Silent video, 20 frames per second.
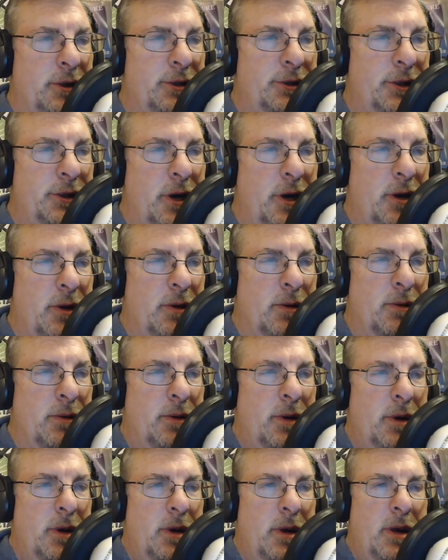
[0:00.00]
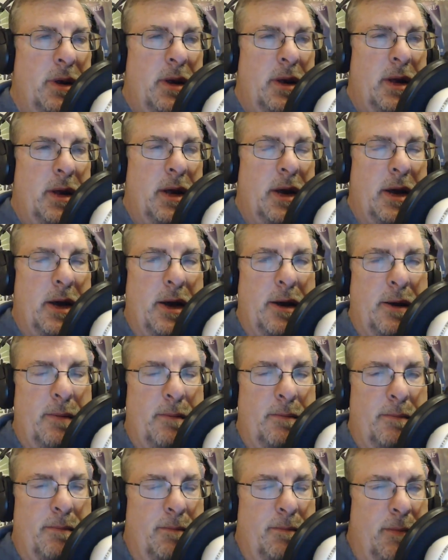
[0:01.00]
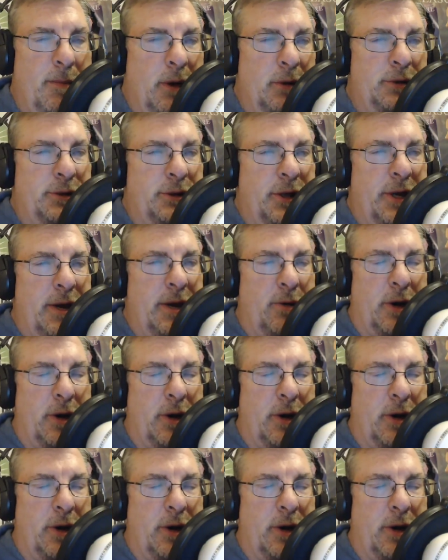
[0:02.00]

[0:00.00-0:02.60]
So, mostly